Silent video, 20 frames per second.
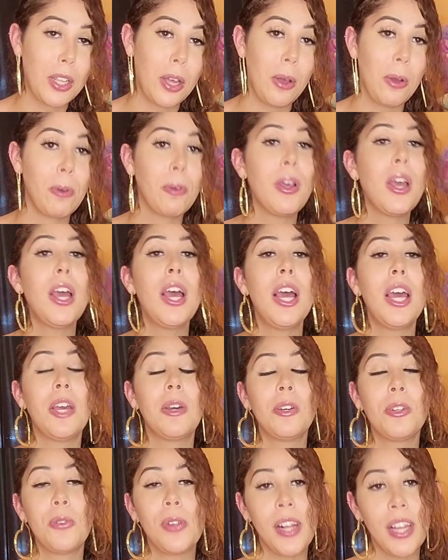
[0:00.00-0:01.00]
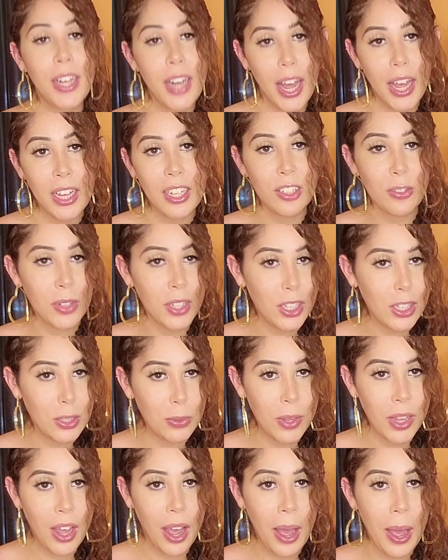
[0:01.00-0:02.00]
So, he was really nice, really
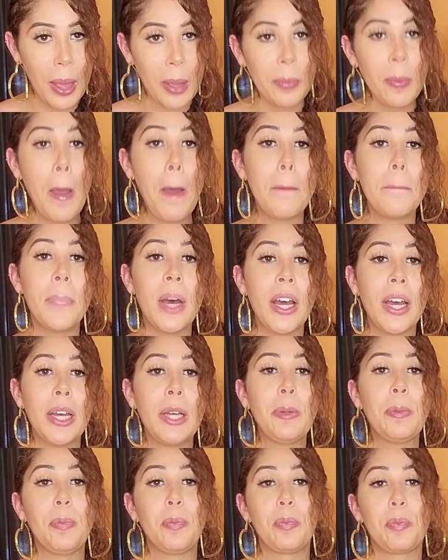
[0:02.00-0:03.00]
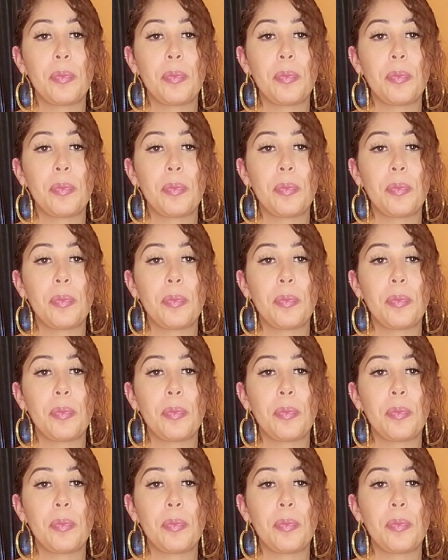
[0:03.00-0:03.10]
sweet guy. But,